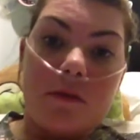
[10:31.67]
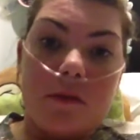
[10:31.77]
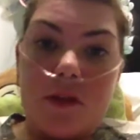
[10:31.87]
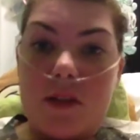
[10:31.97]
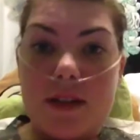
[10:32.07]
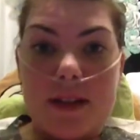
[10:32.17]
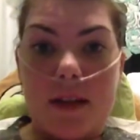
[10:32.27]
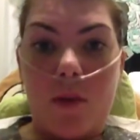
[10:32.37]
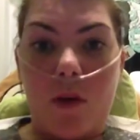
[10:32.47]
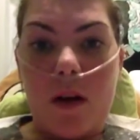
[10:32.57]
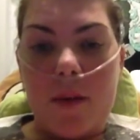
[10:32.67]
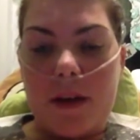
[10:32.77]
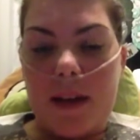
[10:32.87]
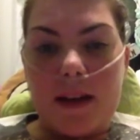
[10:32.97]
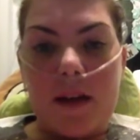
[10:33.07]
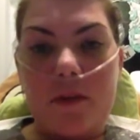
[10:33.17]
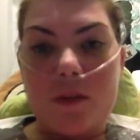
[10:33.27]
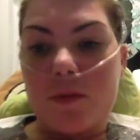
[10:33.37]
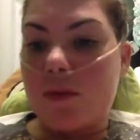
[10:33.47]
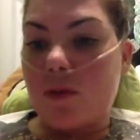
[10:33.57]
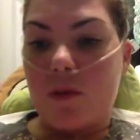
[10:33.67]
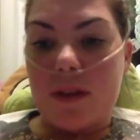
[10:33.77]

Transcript: do this anymore, coming in and out of hospital,